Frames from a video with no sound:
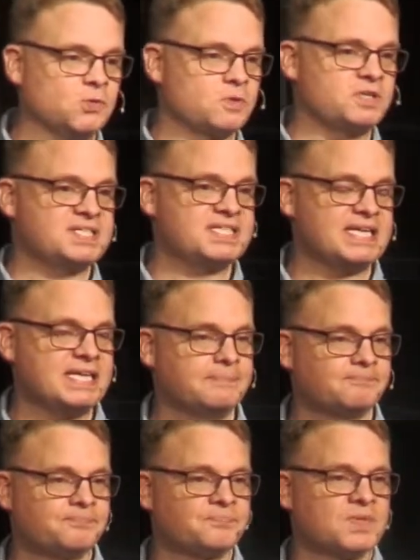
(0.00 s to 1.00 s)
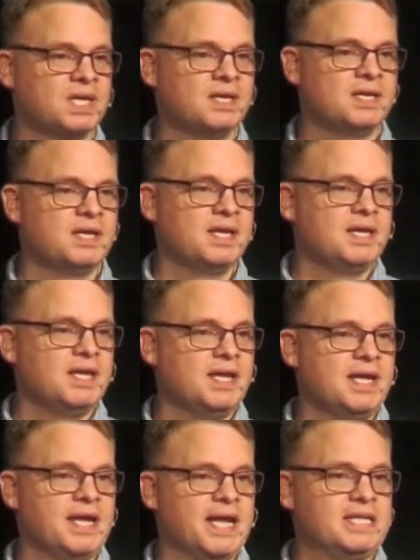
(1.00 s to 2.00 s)
order to see.
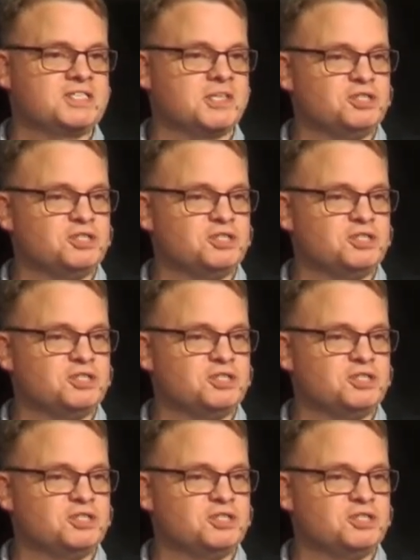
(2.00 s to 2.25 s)
And so